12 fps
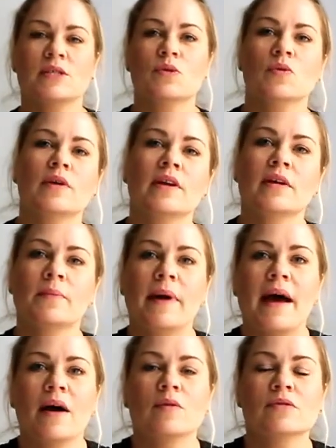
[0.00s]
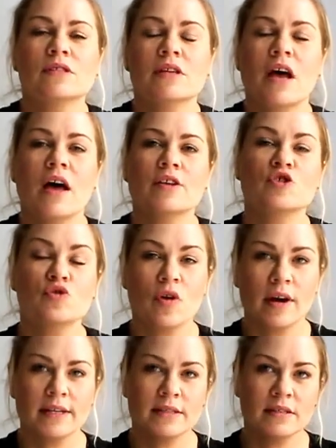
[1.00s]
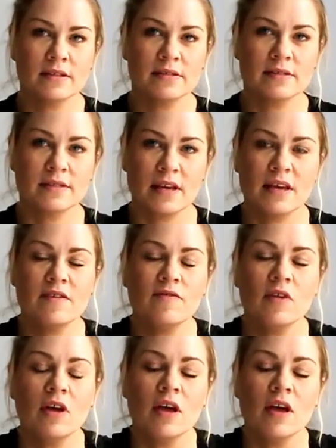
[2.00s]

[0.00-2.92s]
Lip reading: talking about trying to conceive,